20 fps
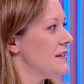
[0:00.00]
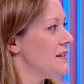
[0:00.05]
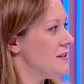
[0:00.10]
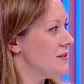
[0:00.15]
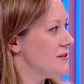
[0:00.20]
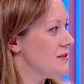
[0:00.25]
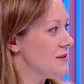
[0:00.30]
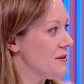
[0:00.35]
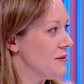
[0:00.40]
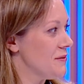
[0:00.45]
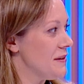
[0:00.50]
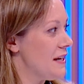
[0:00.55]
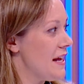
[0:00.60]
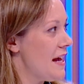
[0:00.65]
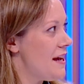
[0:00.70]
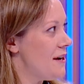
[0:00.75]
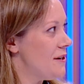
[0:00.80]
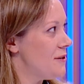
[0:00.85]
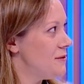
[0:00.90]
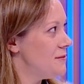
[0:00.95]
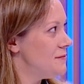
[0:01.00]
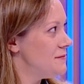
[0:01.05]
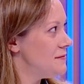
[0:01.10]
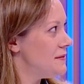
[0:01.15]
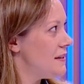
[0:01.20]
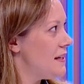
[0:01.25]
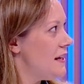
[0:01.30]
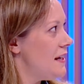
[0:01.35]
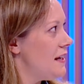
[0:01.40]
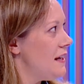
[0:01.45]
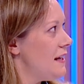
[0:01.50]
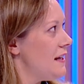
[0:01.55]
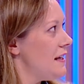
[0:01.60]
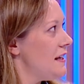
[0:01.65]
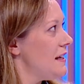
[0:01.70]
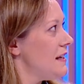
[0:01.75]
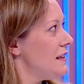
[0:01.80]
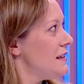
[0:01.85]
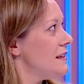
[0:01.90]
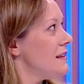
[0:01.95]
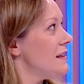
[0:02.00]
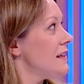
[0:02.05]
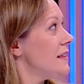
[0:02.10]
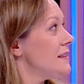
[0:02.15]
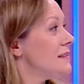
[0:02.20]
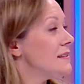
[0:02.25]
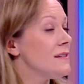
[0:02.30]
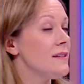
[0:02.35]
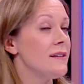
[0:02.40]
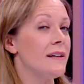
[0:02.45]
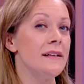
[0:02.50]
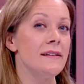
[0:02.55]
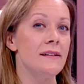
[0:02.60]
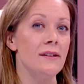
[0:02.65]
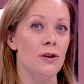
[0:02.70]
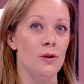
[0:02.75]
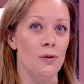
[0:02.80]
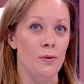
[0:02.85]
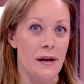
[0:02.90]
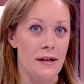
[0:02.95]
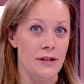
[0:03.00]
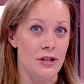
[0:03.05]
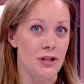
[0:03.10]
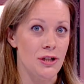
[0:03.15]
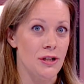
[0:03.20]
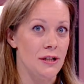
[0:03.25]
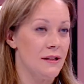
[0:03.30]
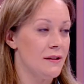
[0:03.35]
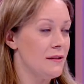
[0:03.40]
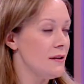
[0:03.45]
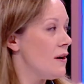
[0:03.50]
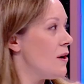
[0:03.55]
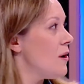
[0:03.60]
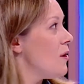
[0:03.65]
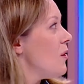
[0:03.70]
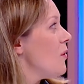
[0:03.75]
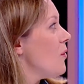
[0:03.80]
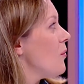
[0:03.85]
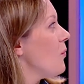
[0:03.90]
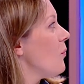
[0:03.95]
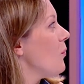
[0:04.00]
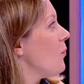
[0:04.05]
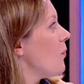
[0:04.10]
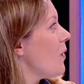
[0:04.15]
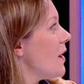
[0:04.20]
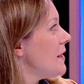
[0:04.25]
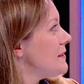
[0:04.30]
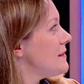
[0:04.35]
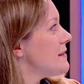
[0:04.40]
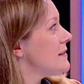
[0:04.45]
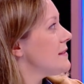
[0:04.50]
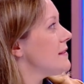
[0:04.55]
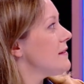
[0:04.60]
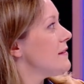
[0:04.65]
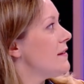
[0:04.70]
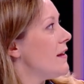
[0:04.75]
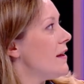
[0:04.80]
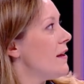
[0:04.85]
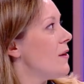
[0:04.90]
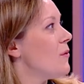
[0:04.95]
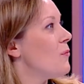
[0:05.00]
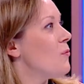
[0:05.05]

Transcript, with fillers: So now, uh-huh. let's look at the question, what's the